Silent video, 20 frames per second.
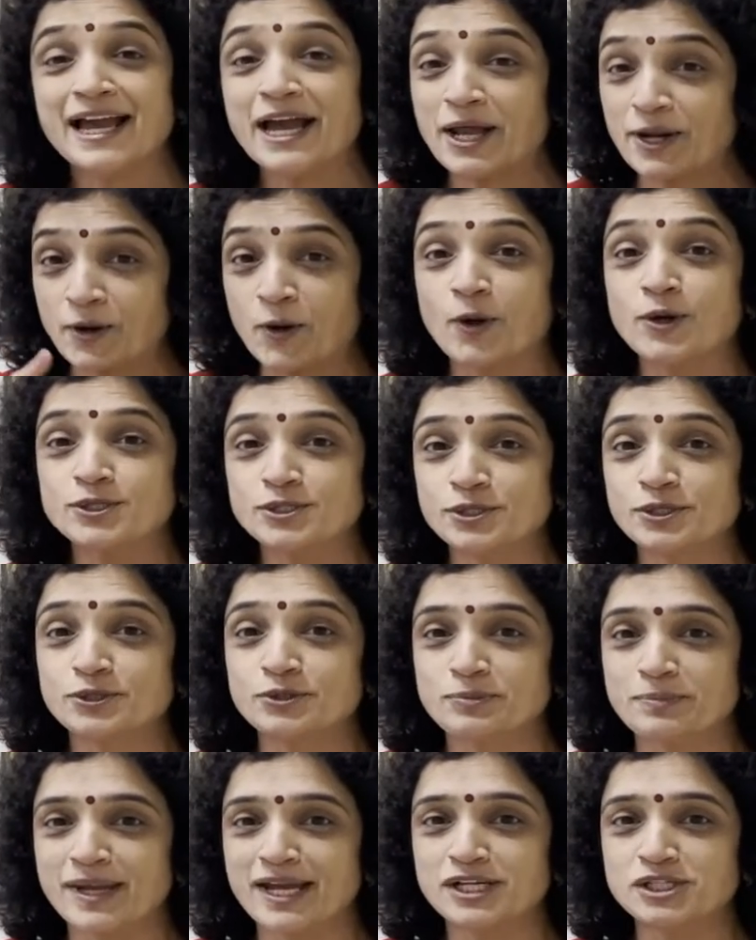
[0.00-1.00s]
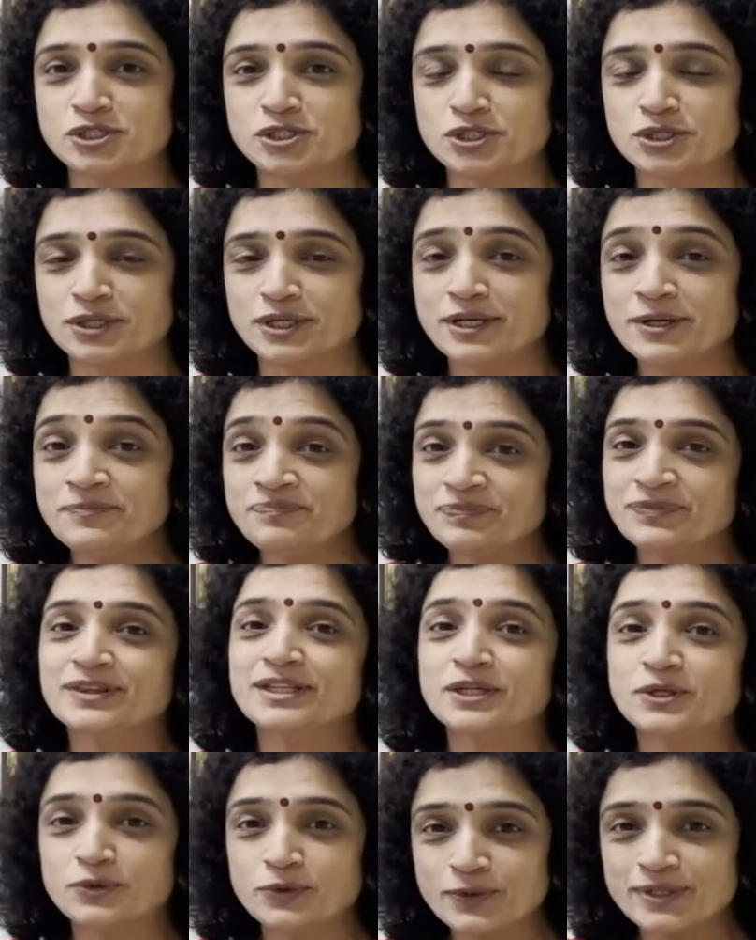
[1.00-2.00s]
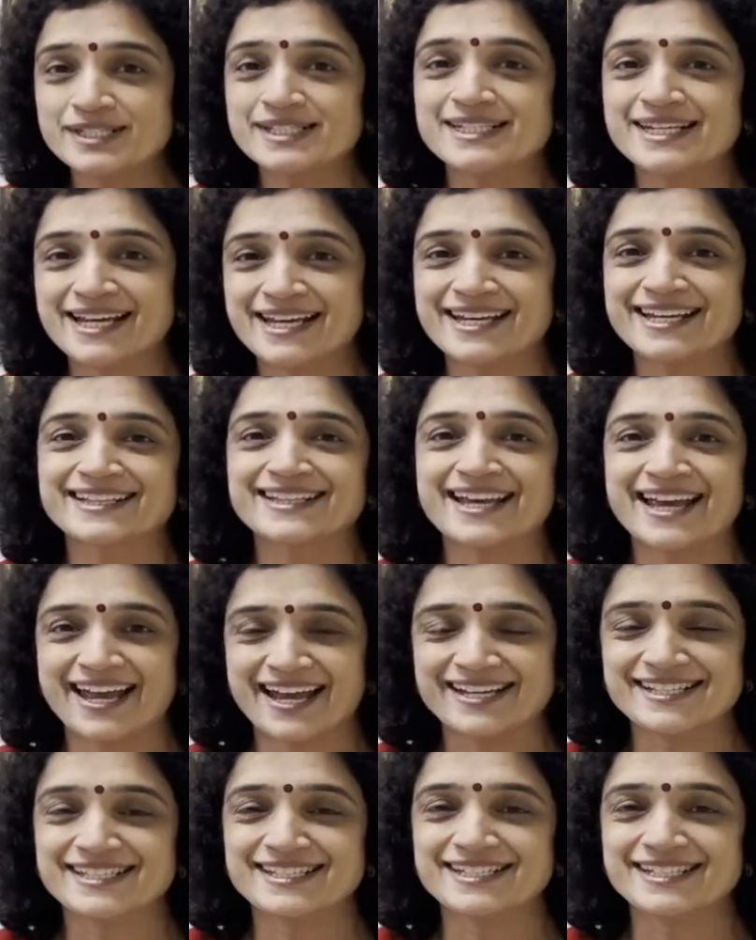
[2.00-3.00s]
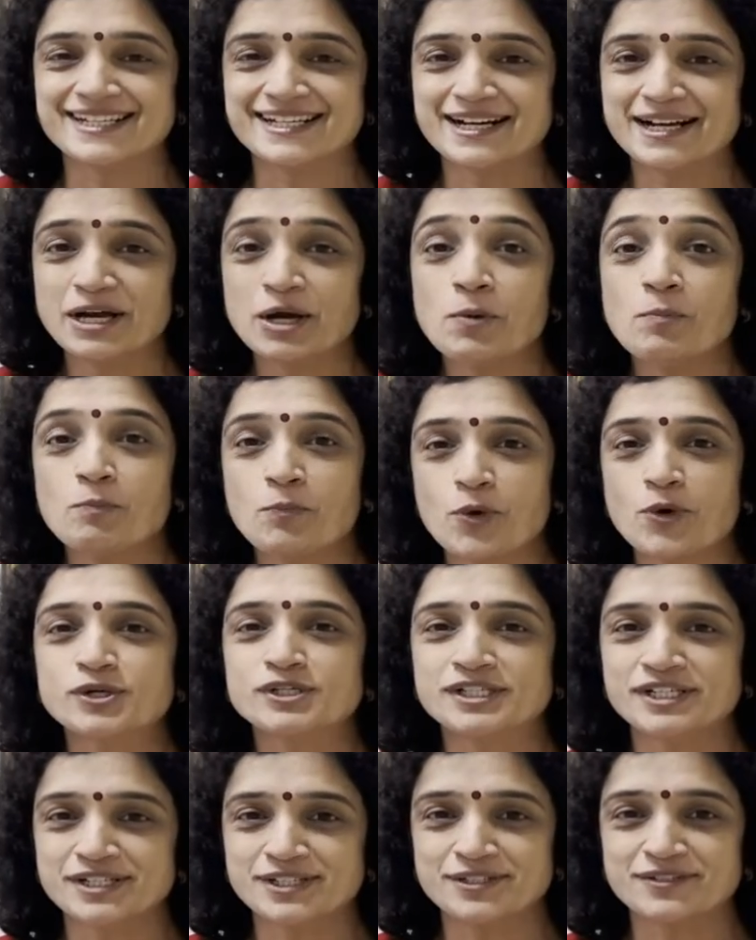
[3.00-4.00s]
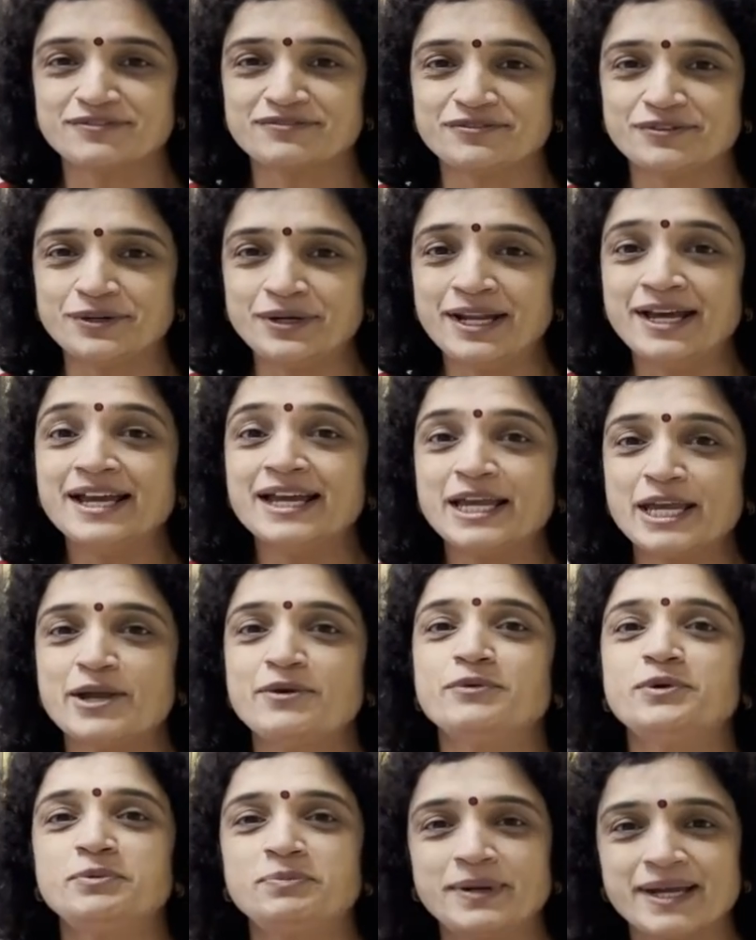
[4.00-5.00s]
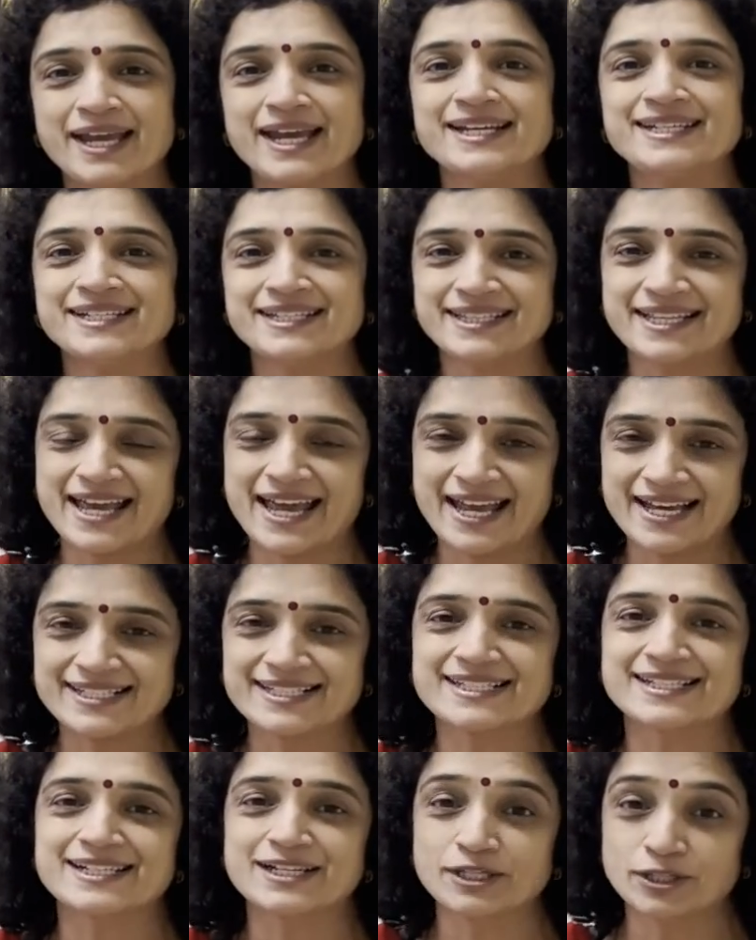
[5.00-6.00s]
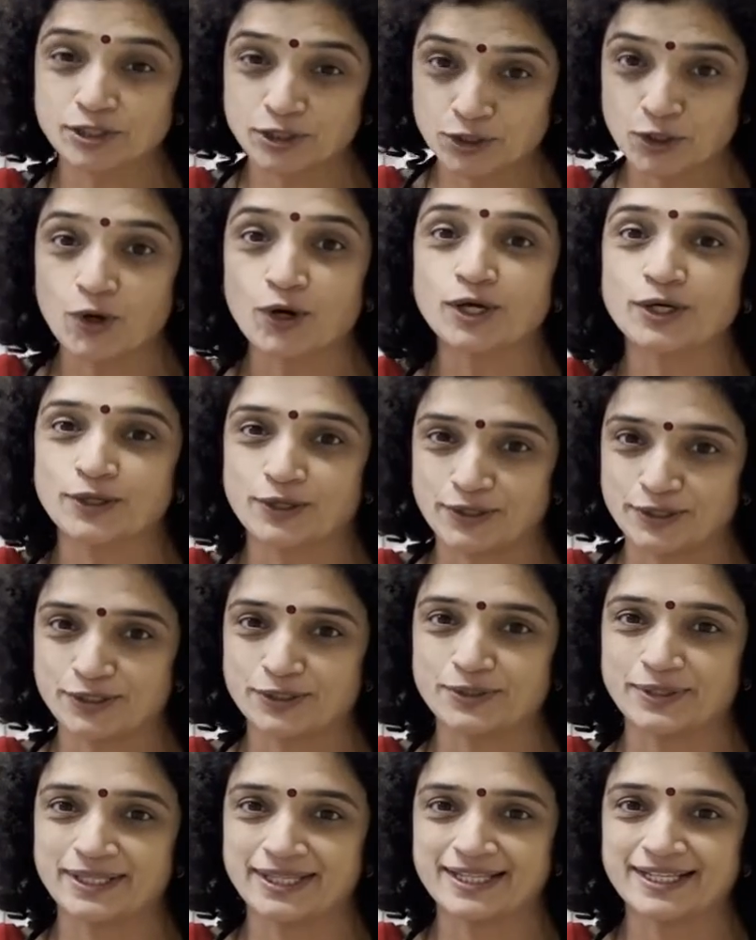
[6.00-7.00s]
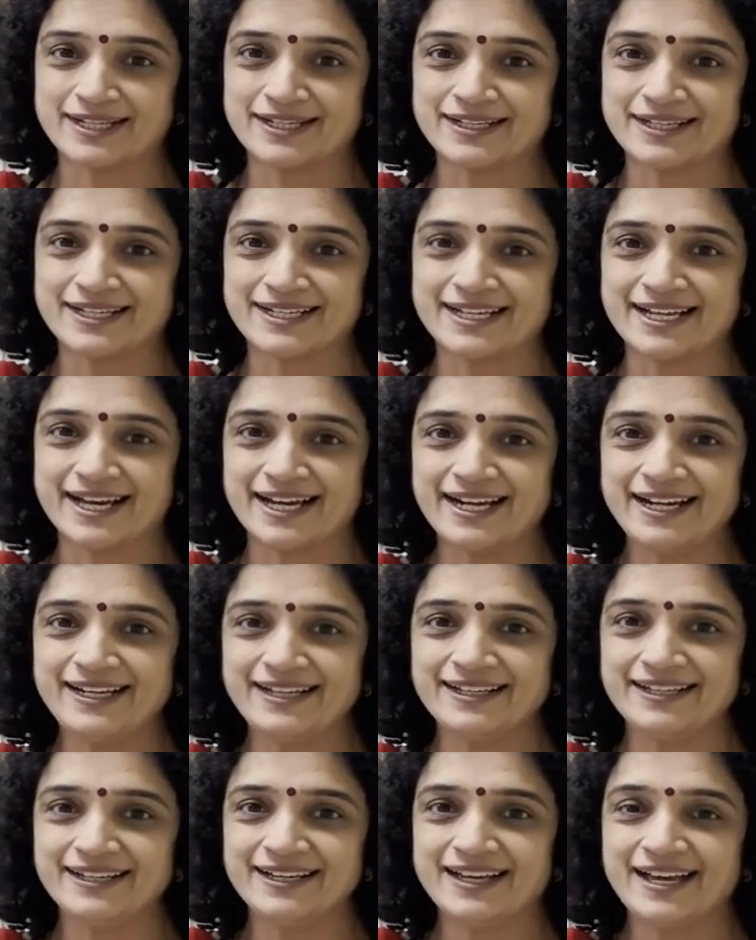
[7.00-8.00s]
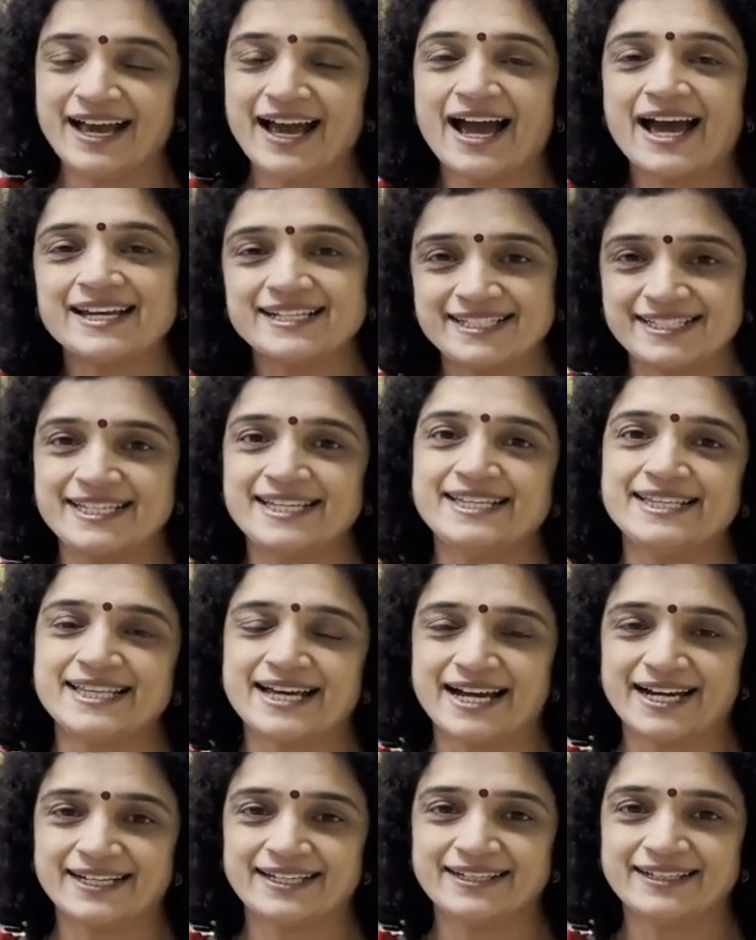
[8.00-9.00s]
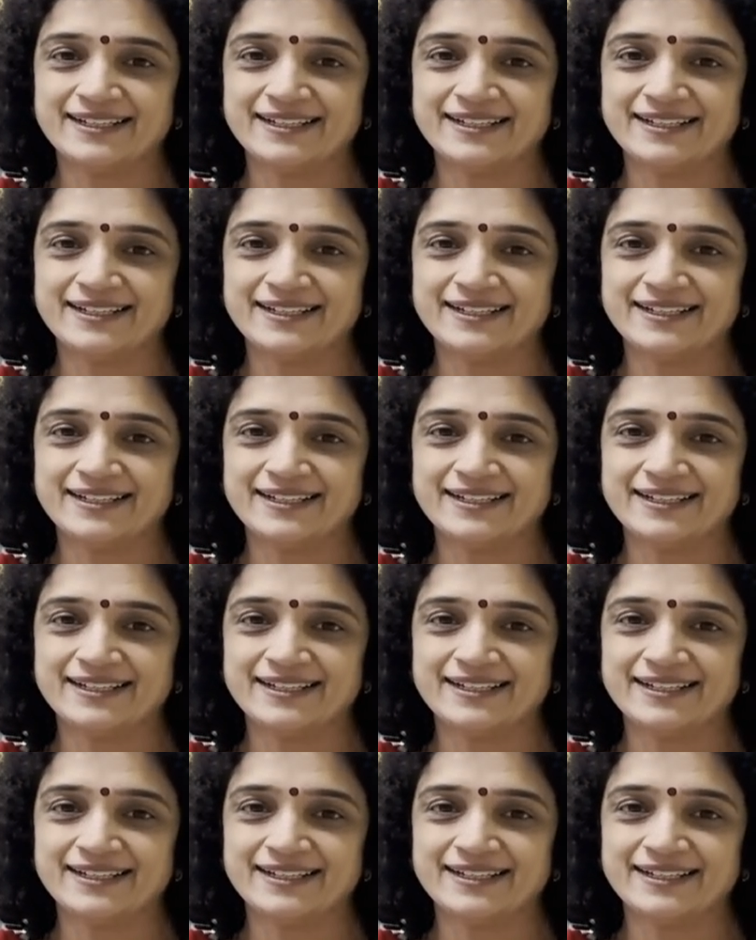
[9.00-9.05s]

and also to make sure that who is taking the extra portions of food, he would be getting the extra salt also in the diet, and see that.